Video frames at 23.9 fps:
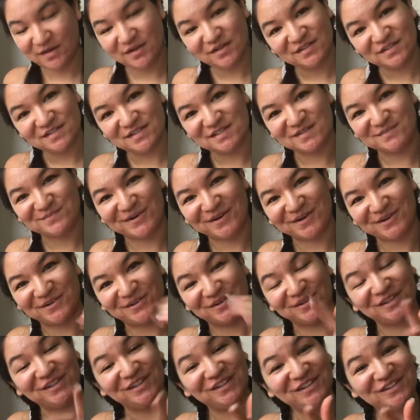Sparkle
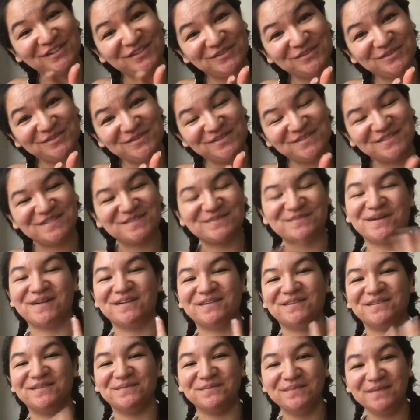you,
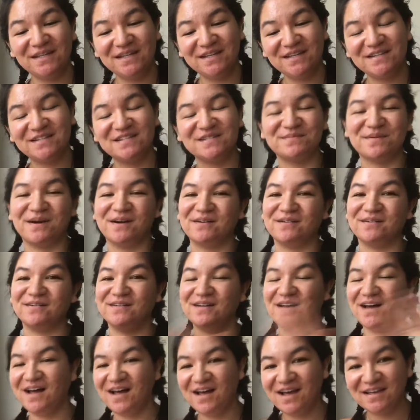sparkle me, sparkle
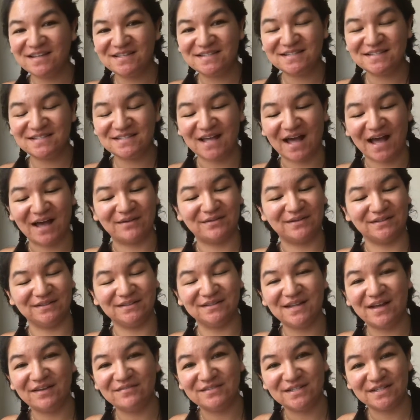us. I would
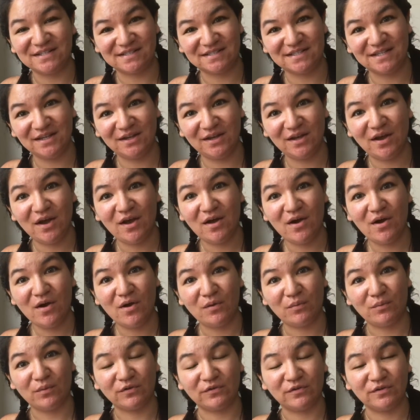love to see
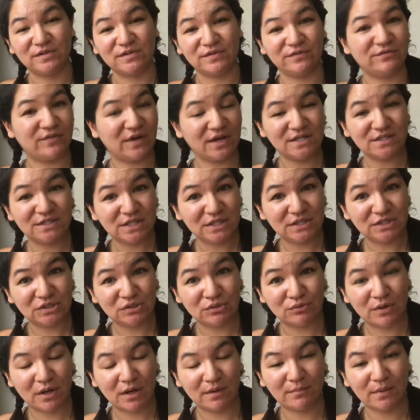what devices you
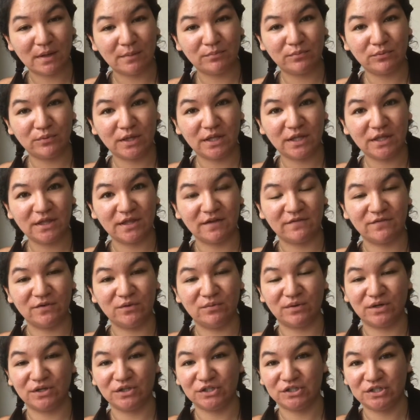come up with. If you
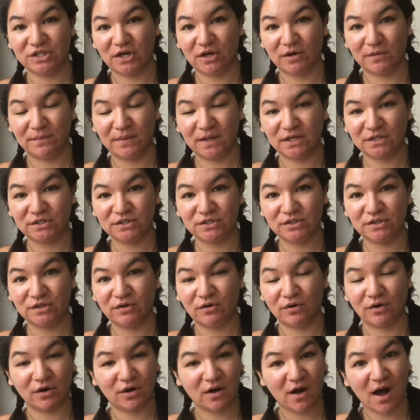want to share a picture
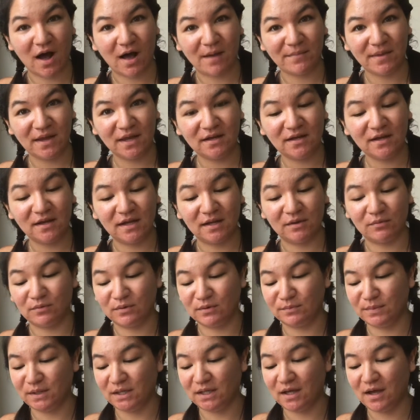or comment, it would
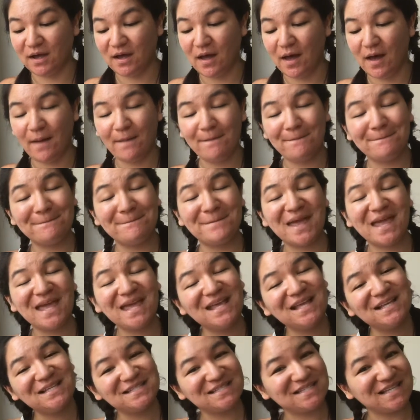be
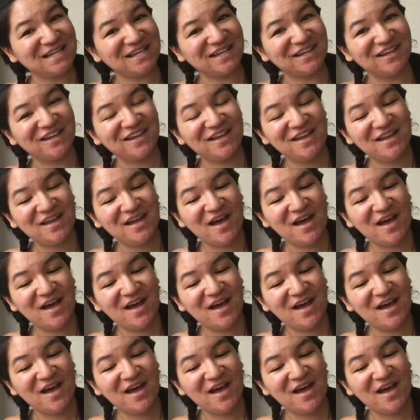amazing.